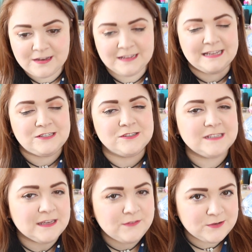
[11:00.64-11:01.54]
that it like
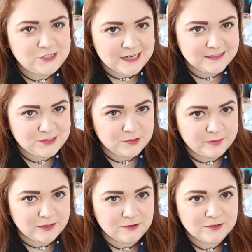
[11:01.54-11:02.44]
doesn't give you a chance to
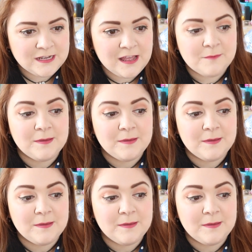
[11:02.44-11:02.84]
applaud